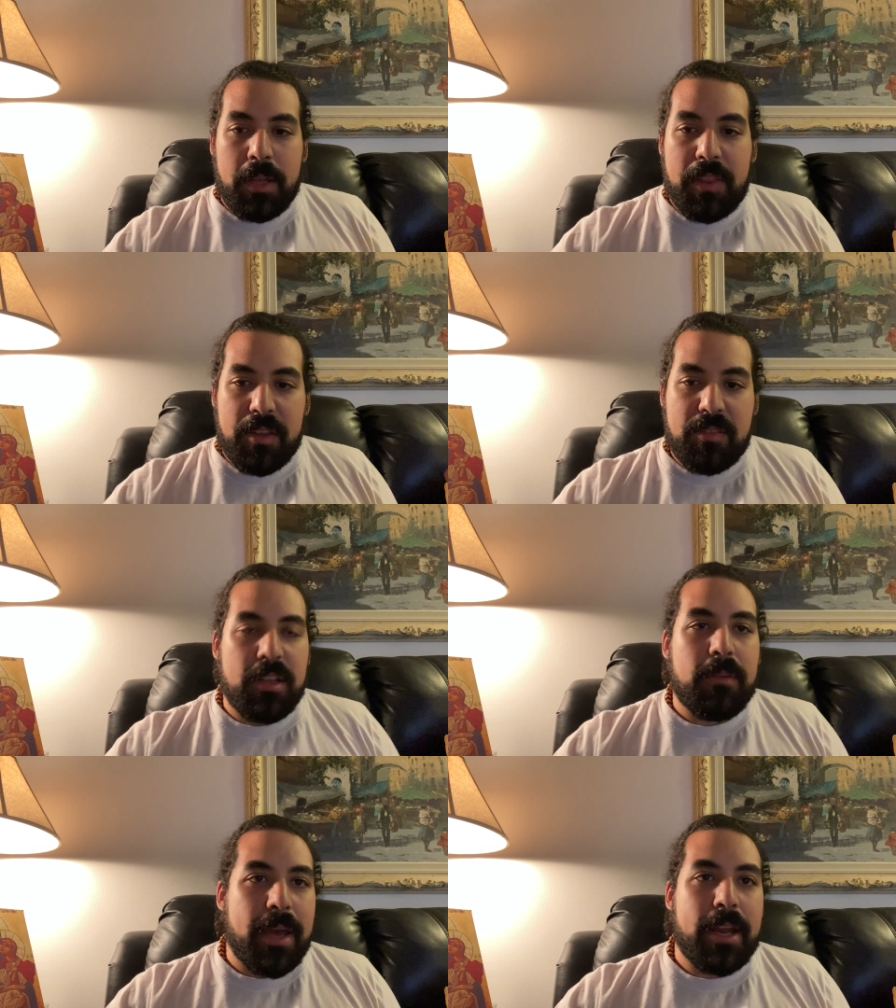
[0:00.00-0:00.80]
they
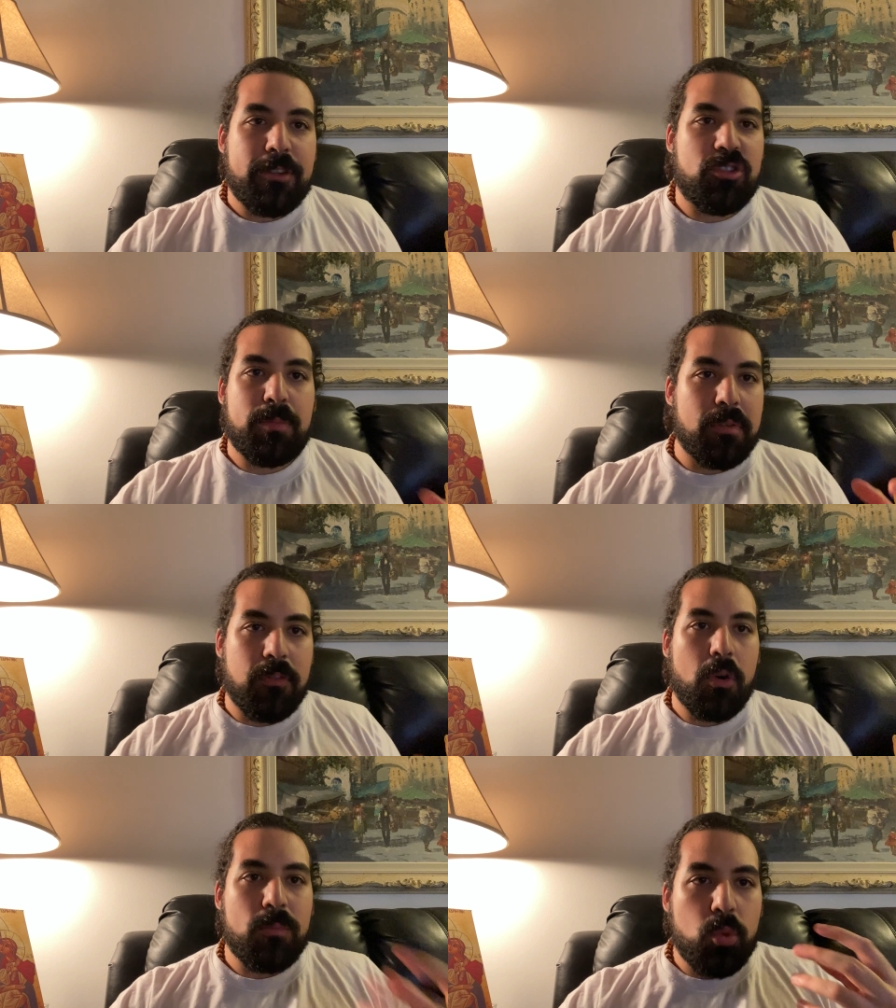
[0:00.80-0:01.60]
still managed to
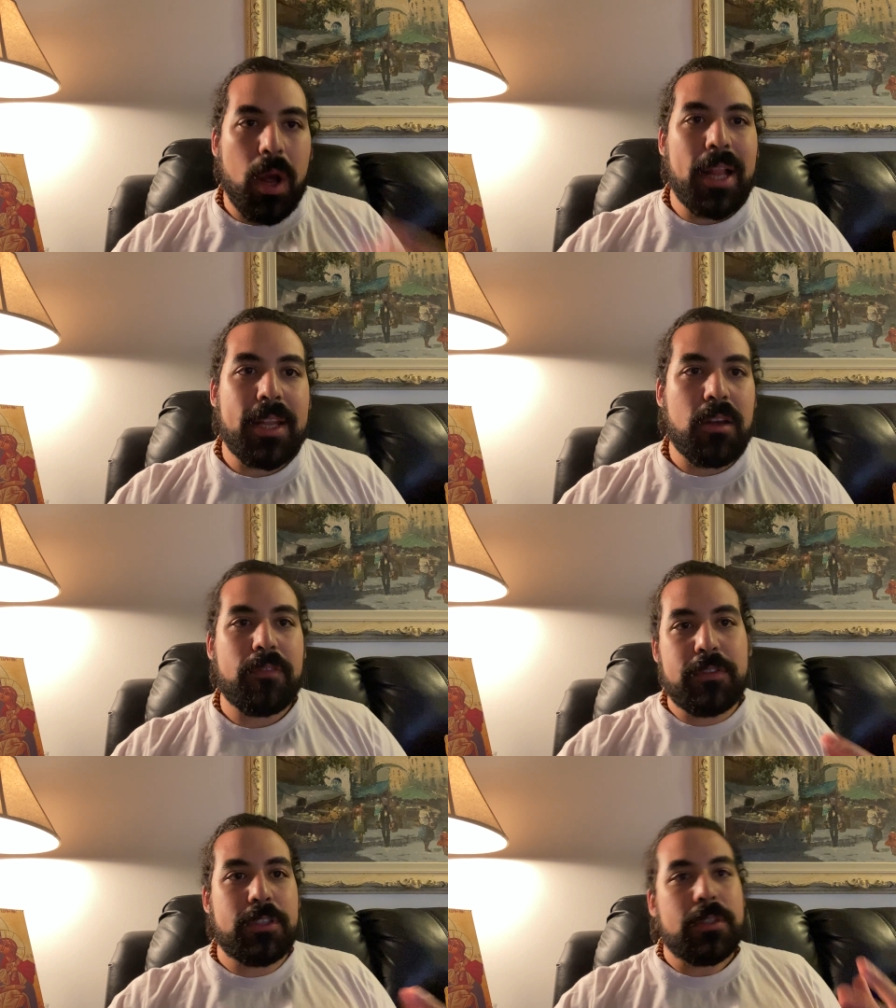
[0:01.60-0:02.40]
perform well
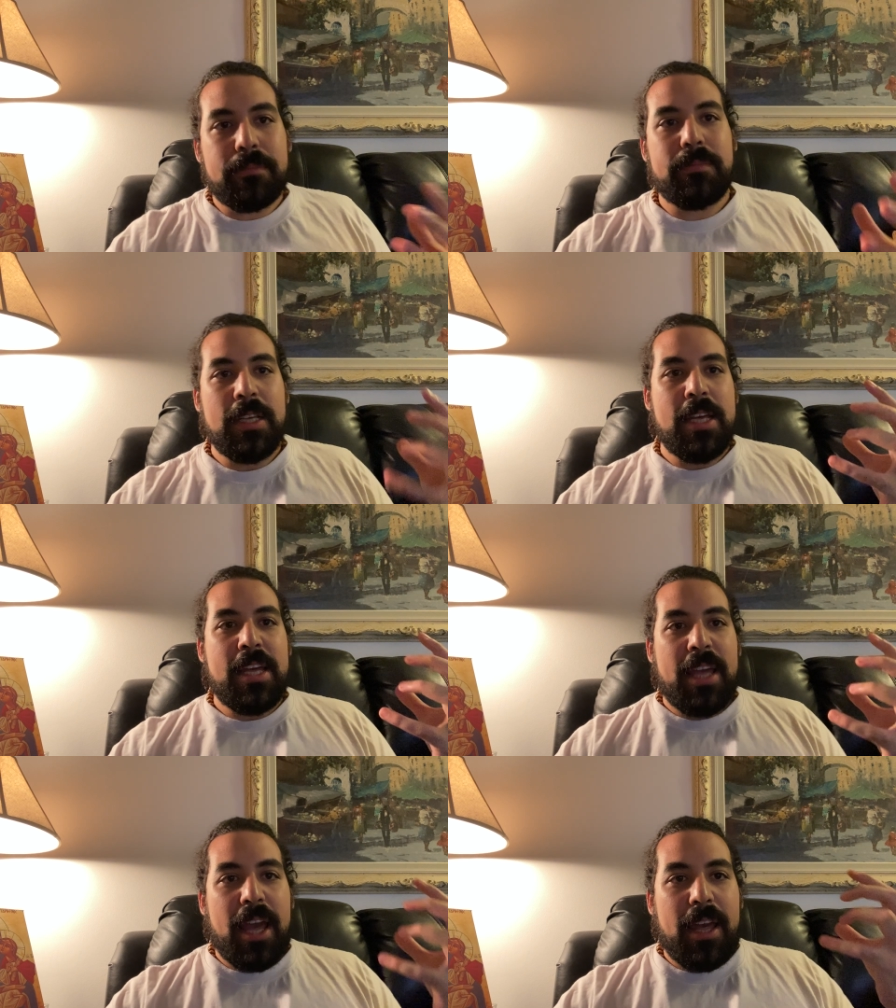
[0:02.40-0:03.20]
enough to
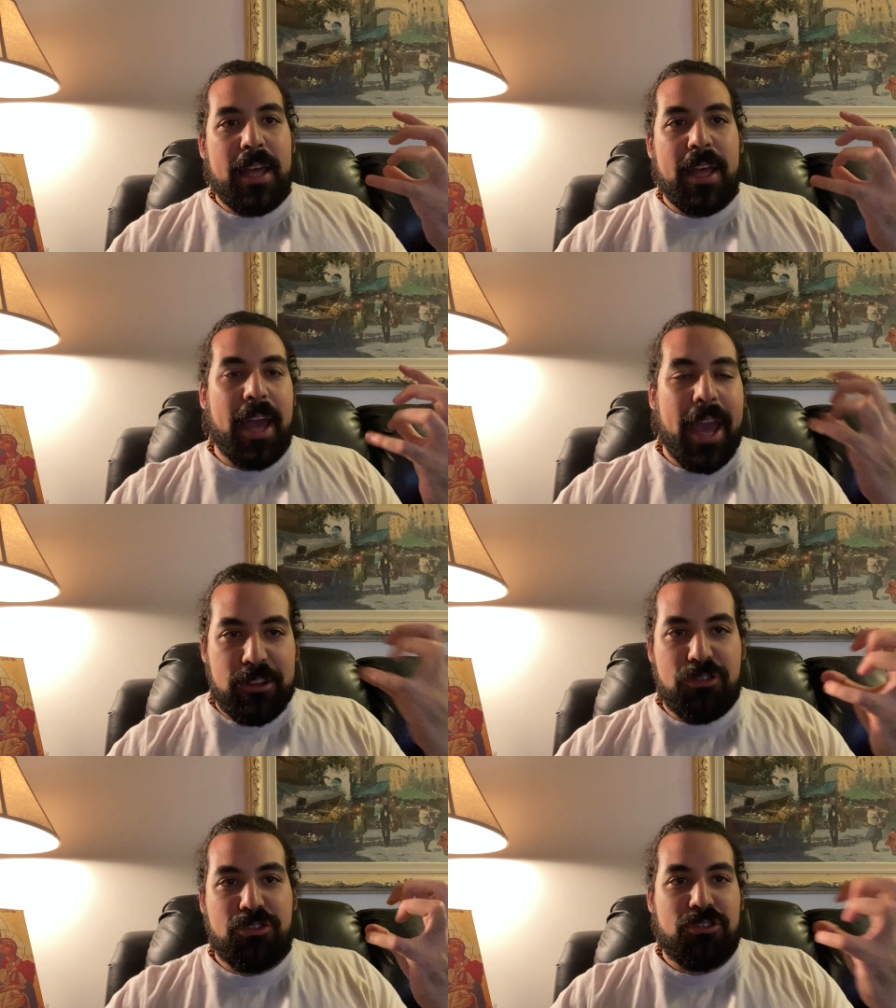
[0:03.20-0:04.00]

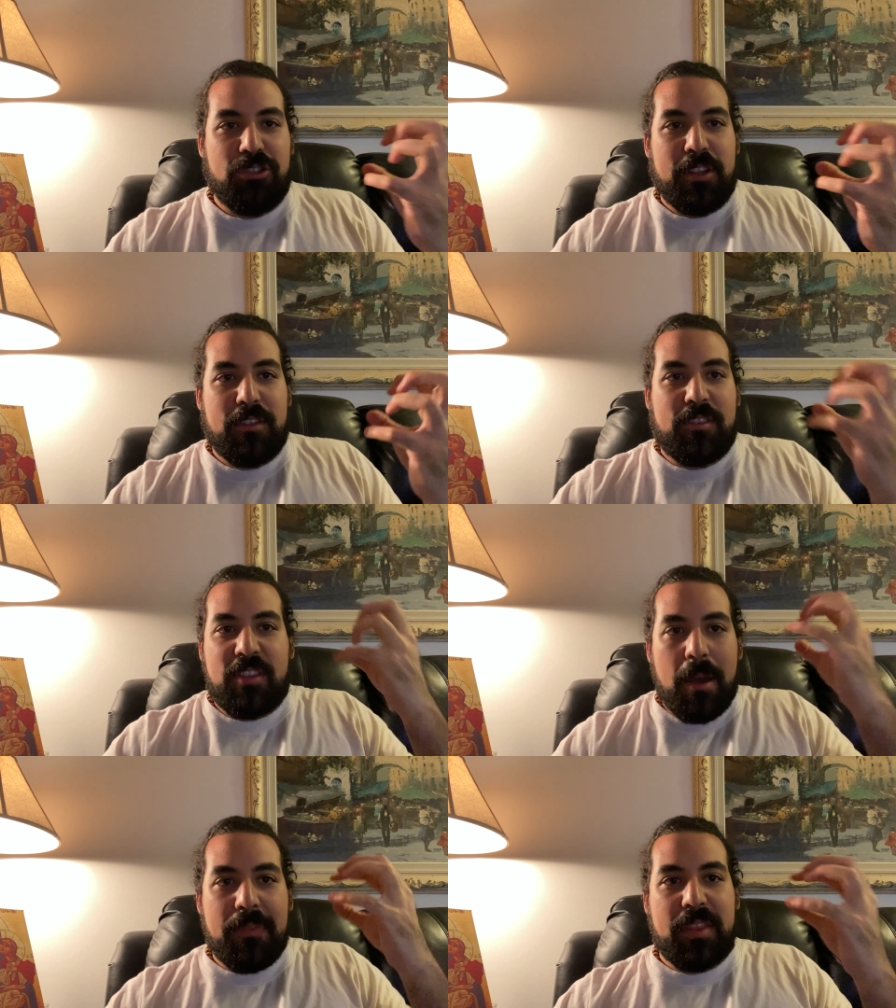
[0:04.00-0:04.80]
etch
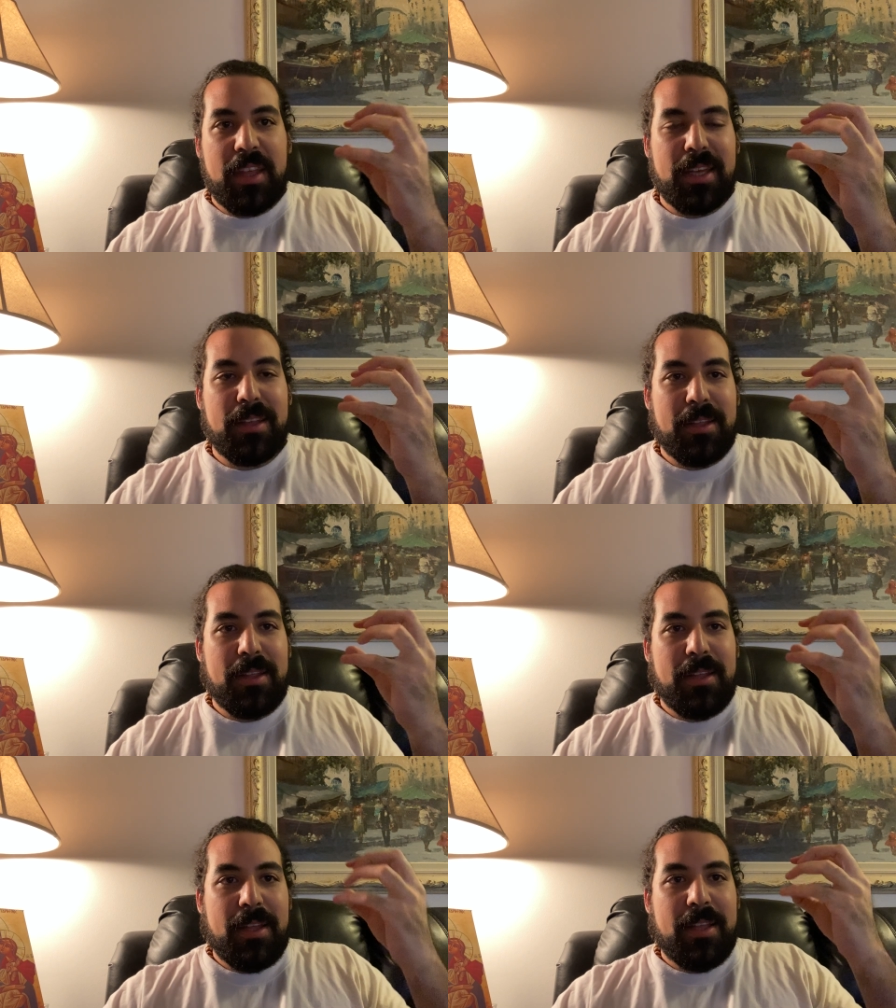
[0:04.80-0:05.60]
something
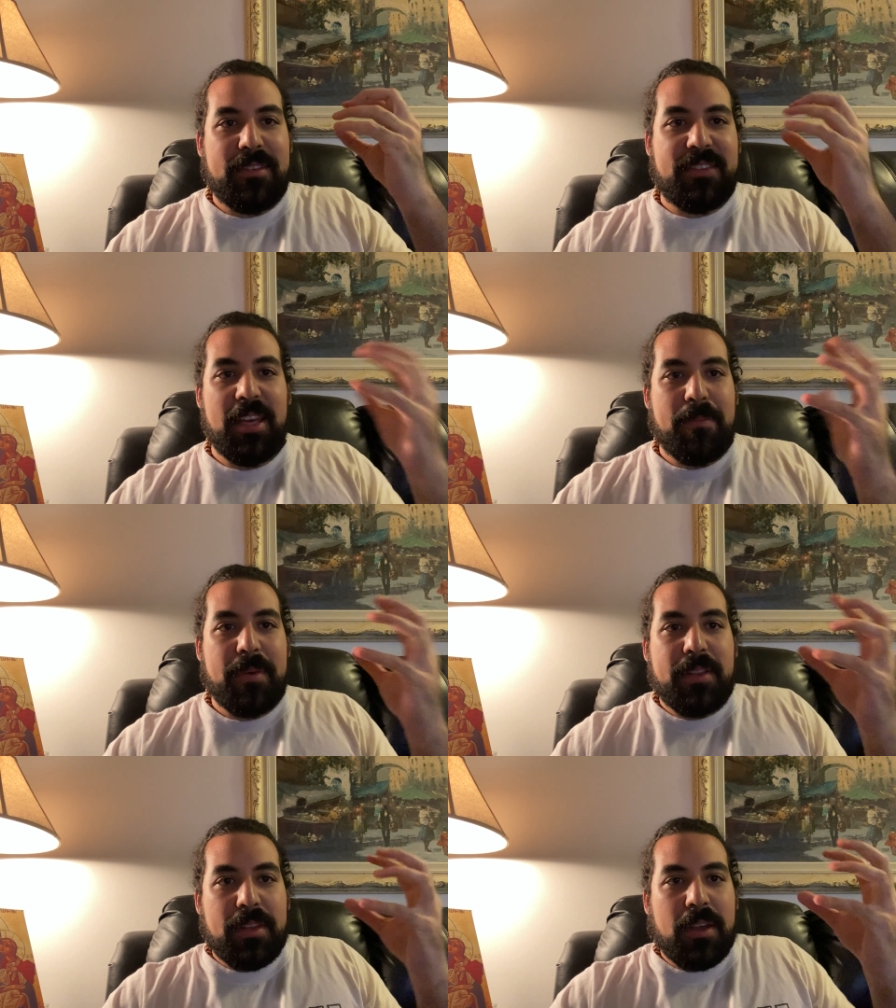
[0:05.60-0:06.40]
deep
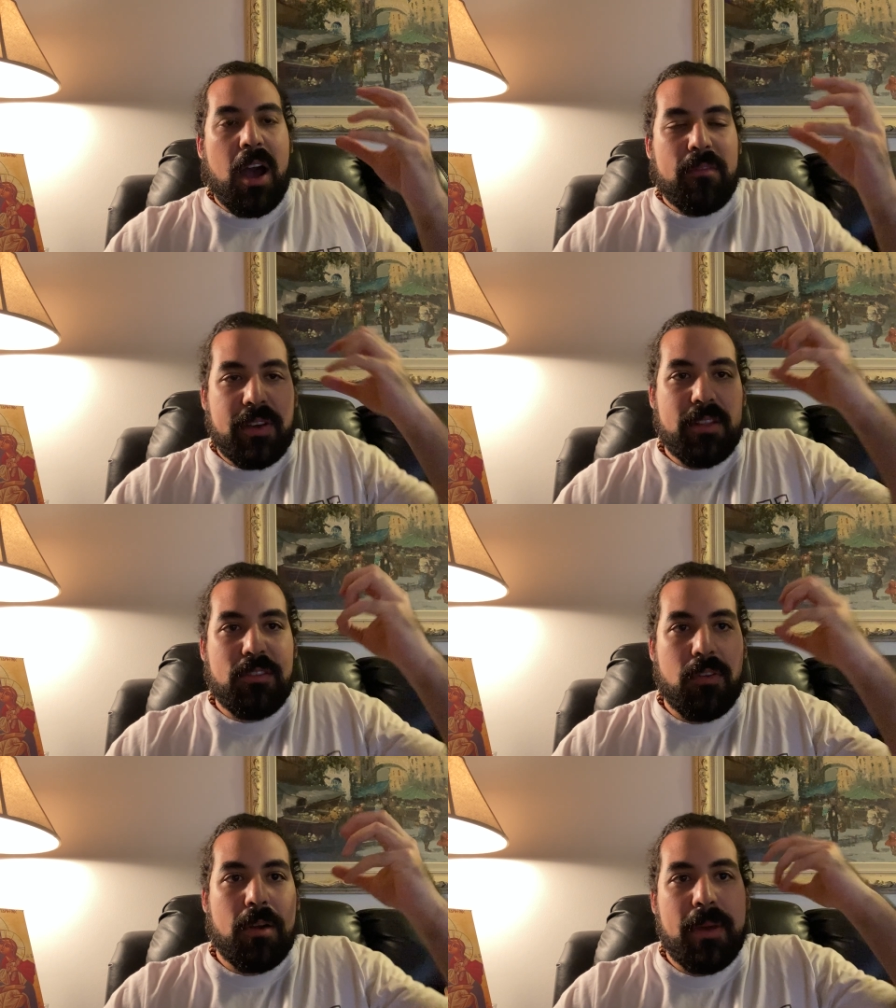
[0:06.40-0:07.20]
into the confines
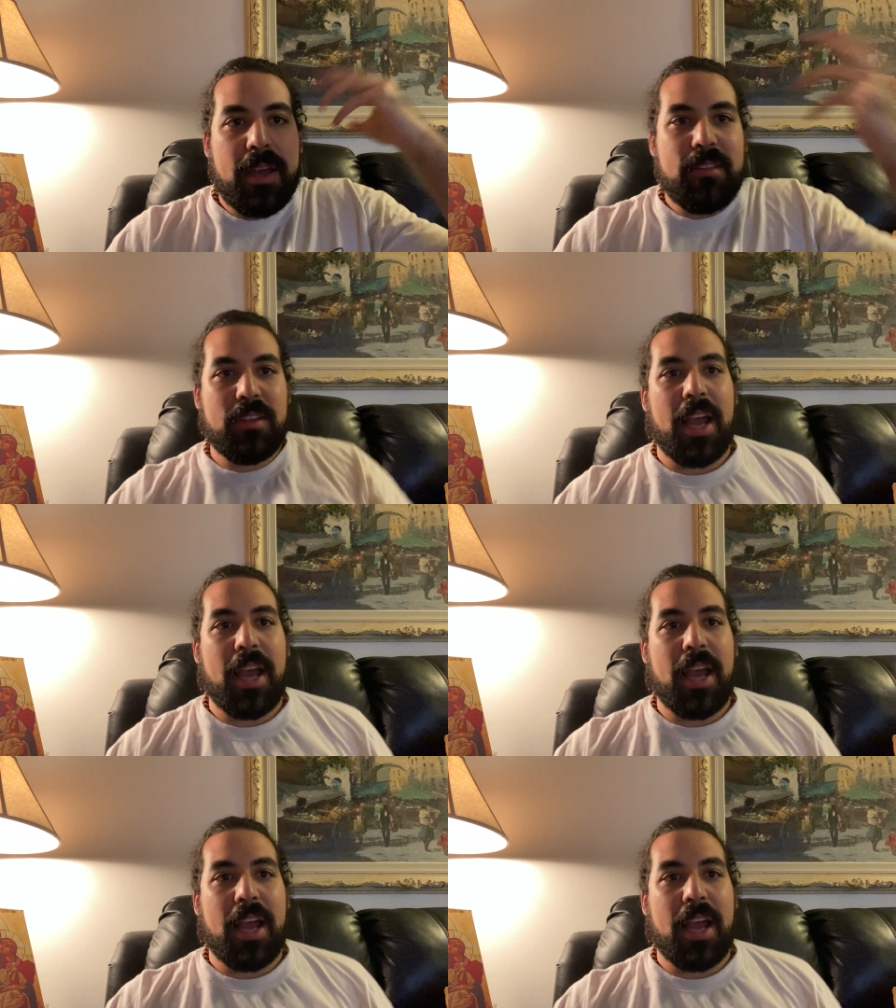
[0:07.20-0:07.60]
of our minds.